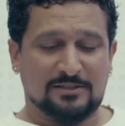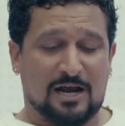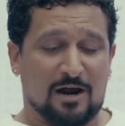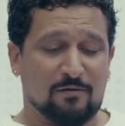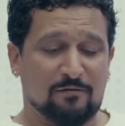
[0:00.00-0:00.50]
Does
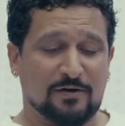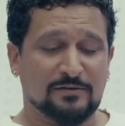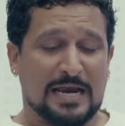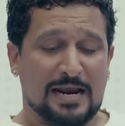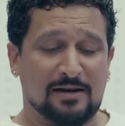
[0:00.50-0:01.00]

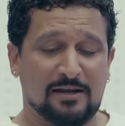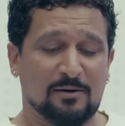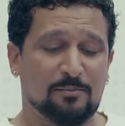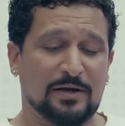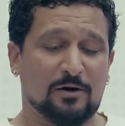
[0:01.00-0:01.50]
R15's handling
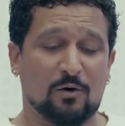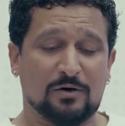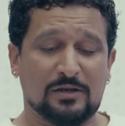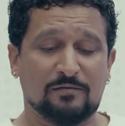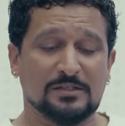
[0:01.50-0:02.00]
compare
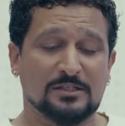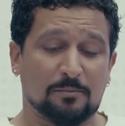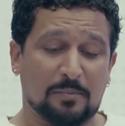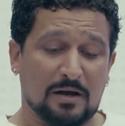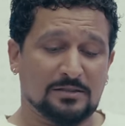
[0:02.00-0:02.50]
or even
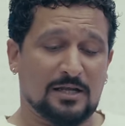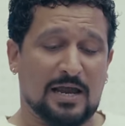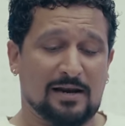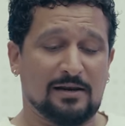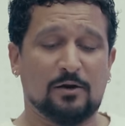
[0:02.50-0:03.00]
surpass the
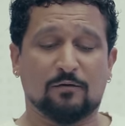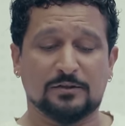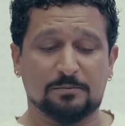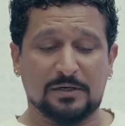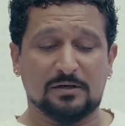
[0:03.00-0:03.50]
handling of
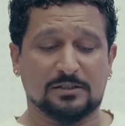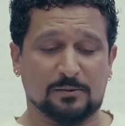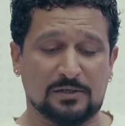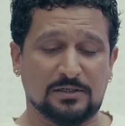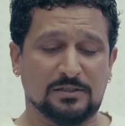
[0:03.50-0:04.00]
its bigger
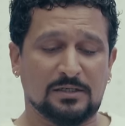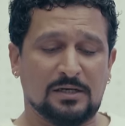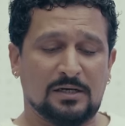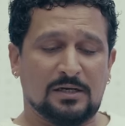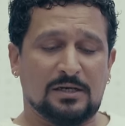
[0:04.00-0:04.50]
siblings?
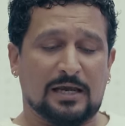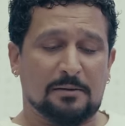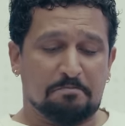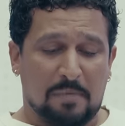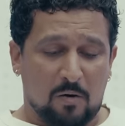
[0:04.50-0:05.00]

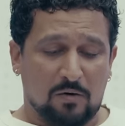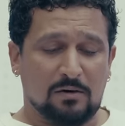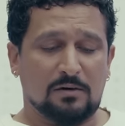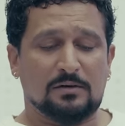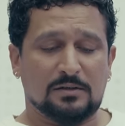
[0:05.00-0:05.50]
Like
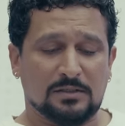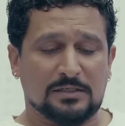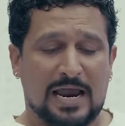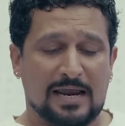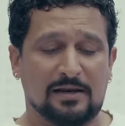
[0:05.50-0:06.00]
power, does
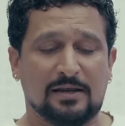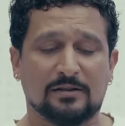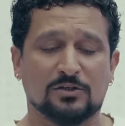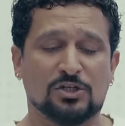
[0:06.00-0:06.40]
handling and the